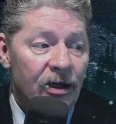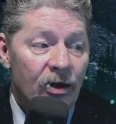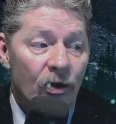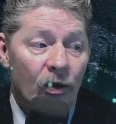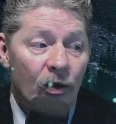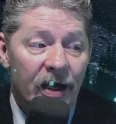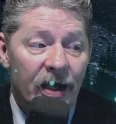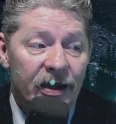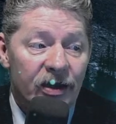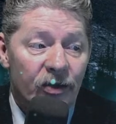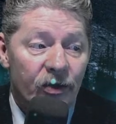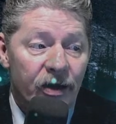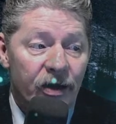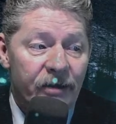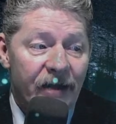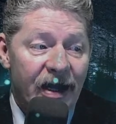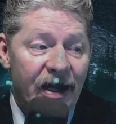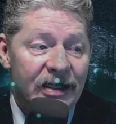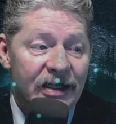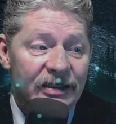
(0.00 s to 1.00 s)
When the
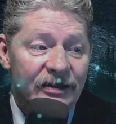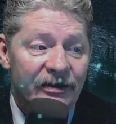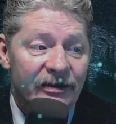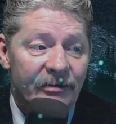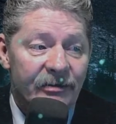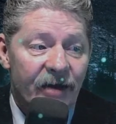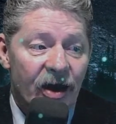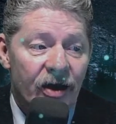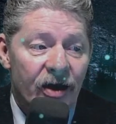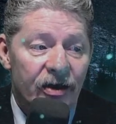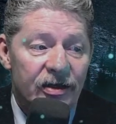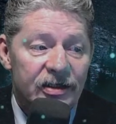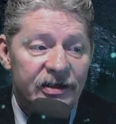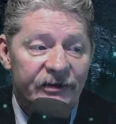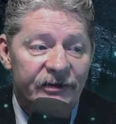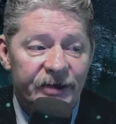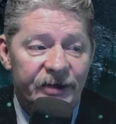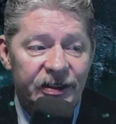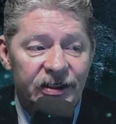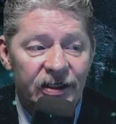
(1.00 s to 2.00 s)
remains of the martyrs
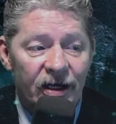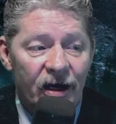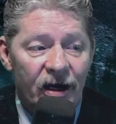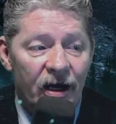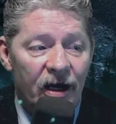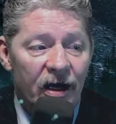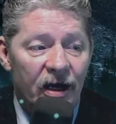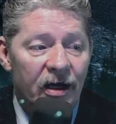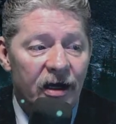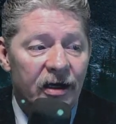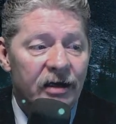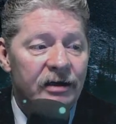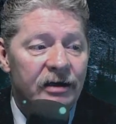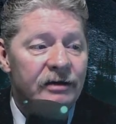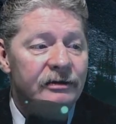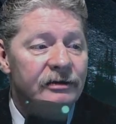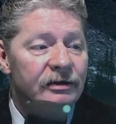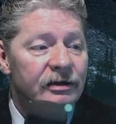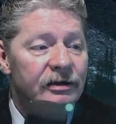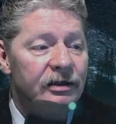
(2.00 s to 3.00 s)
of Batar
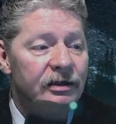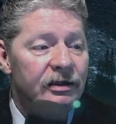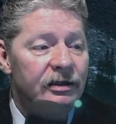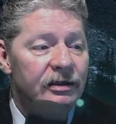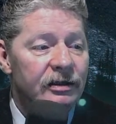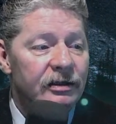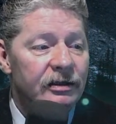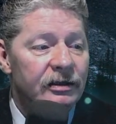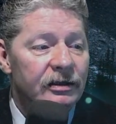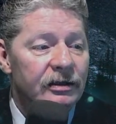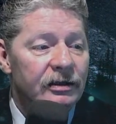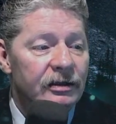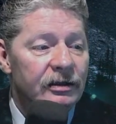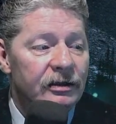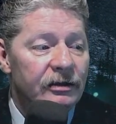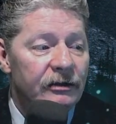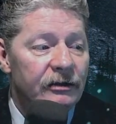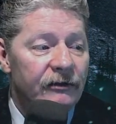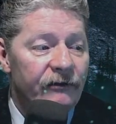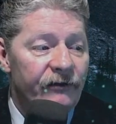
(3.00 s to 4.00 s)

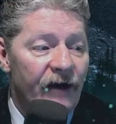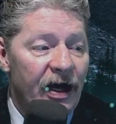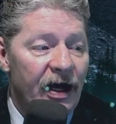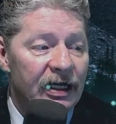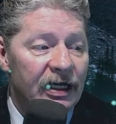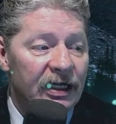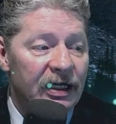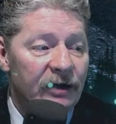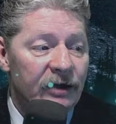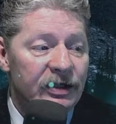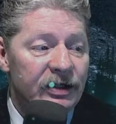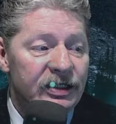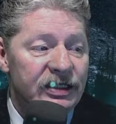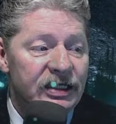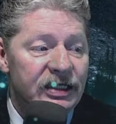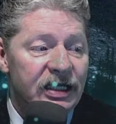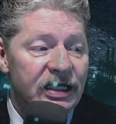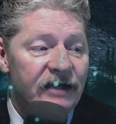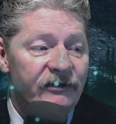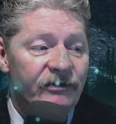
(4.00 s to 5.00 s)
finally
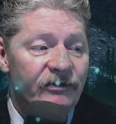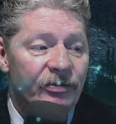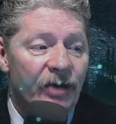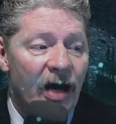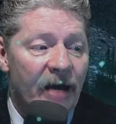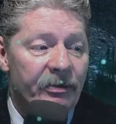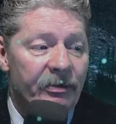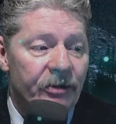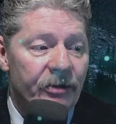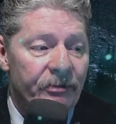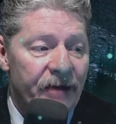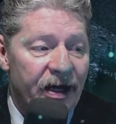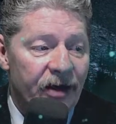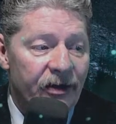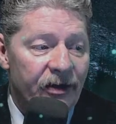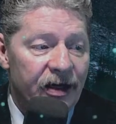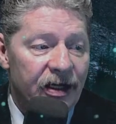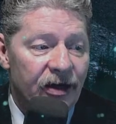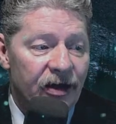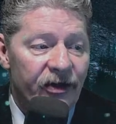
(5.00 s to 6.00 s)
received proper
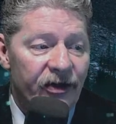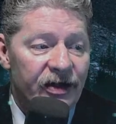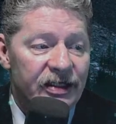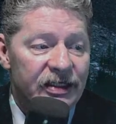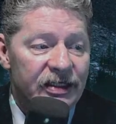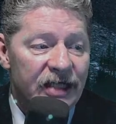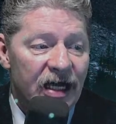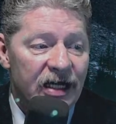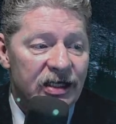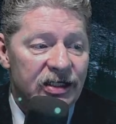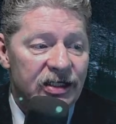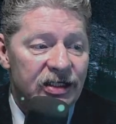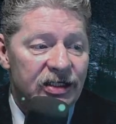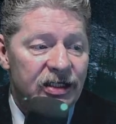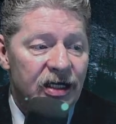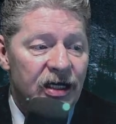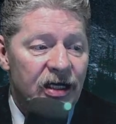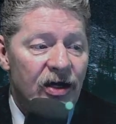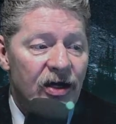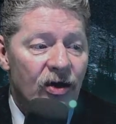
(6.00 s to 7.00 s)
burial, the sages
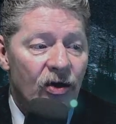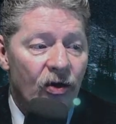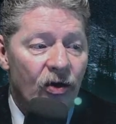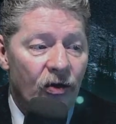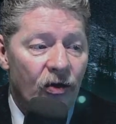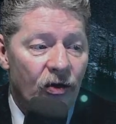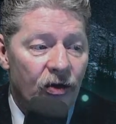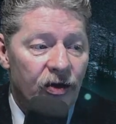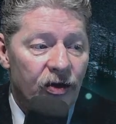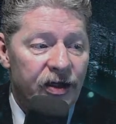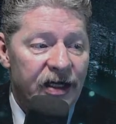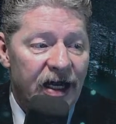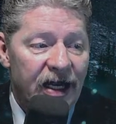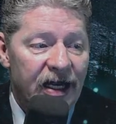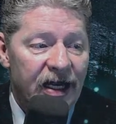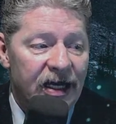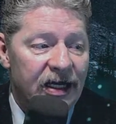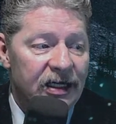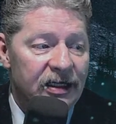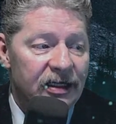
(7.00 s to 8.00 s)

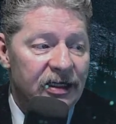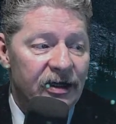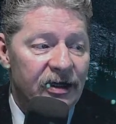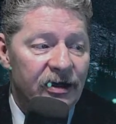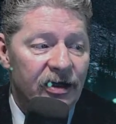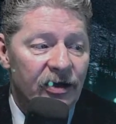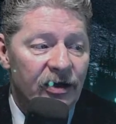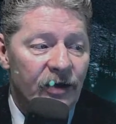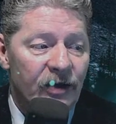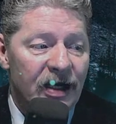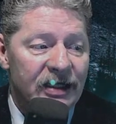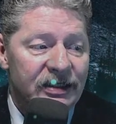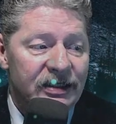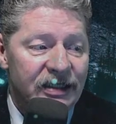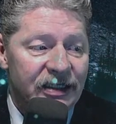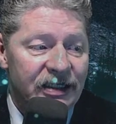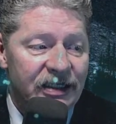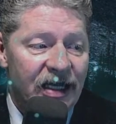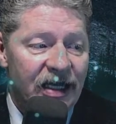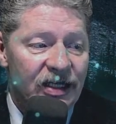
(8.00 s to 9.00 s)
ordained the
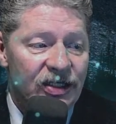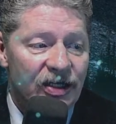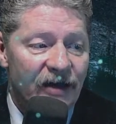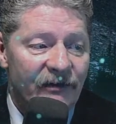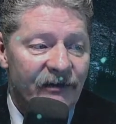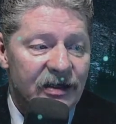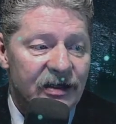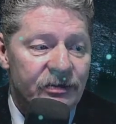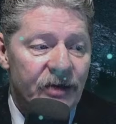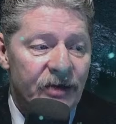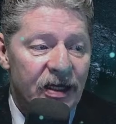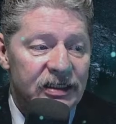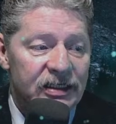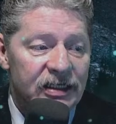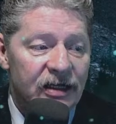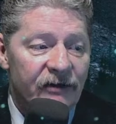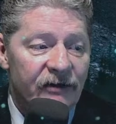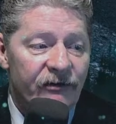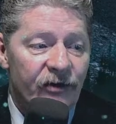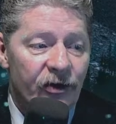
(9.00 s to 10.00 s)
recitation of this
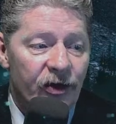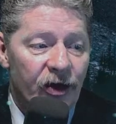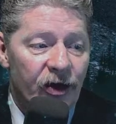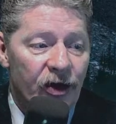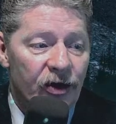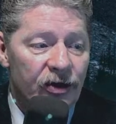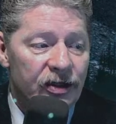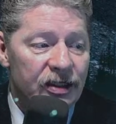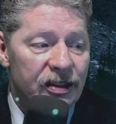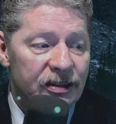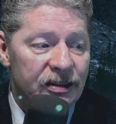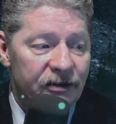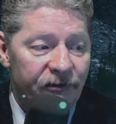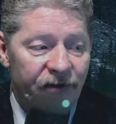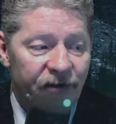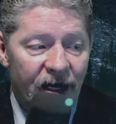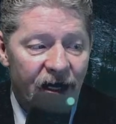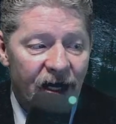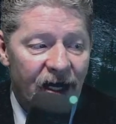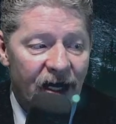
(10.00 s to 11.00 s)
blessing for the goodness of
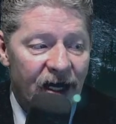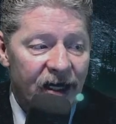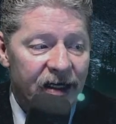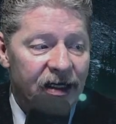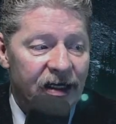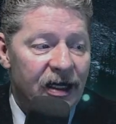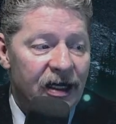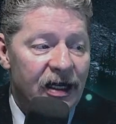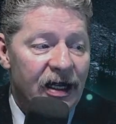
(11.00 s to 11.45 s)
God,